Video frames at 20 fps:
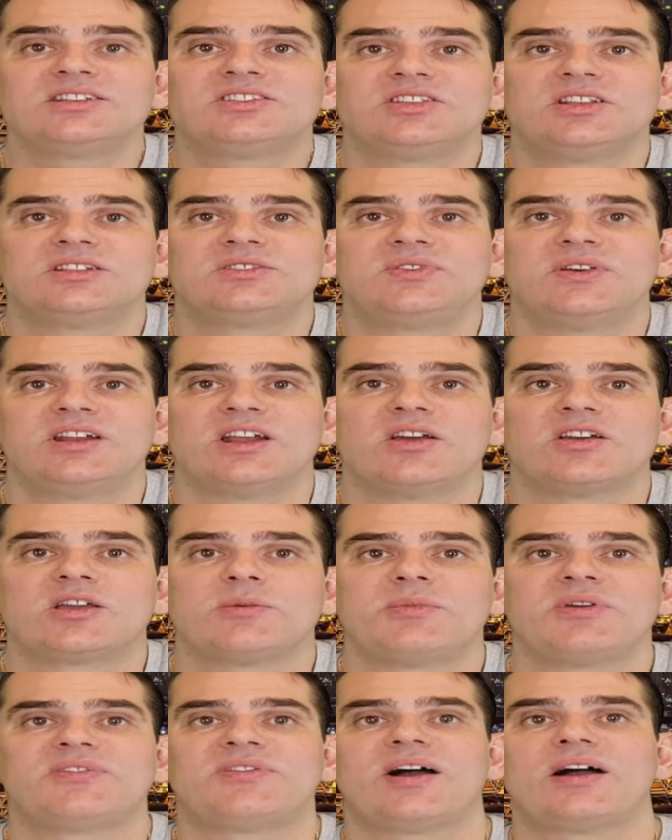to this video can
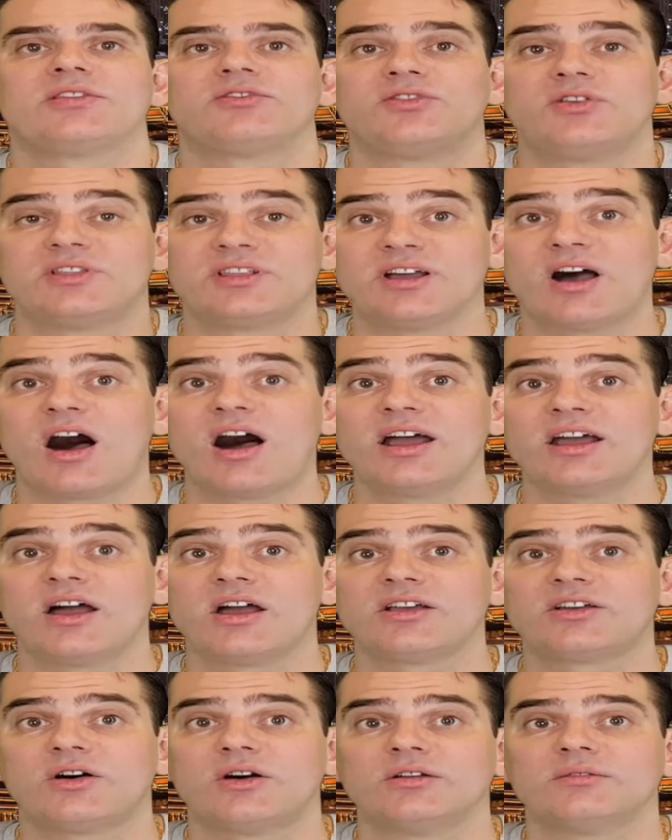be found through the eye
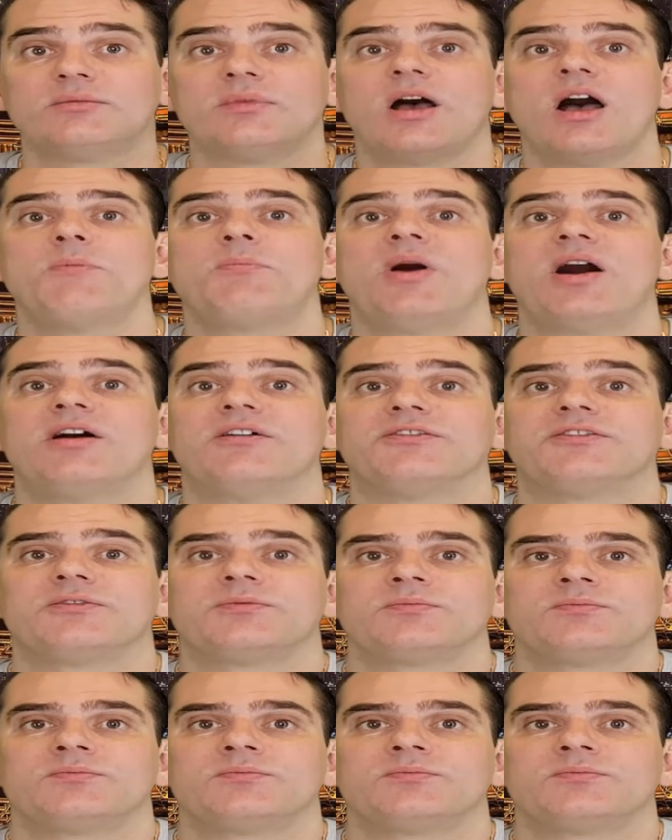icon above.